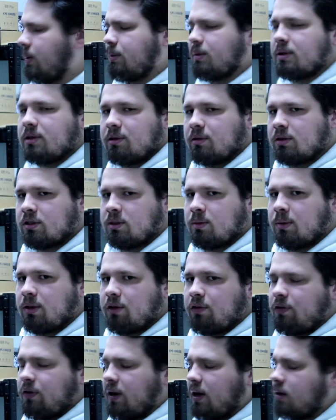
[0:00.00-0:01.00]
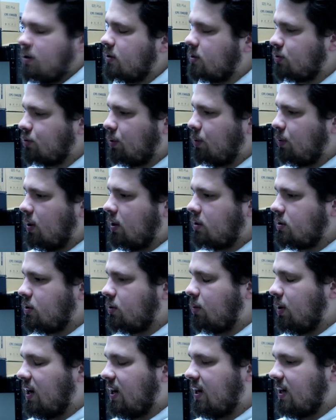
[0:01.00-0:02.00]
or maybe there were some other factors, so I wanted
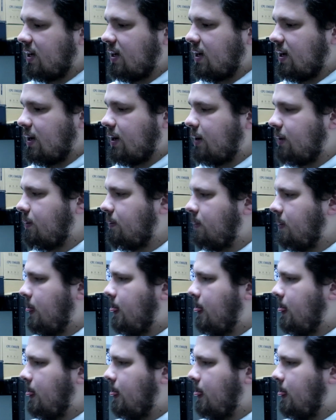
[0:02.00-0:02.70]
to run it again.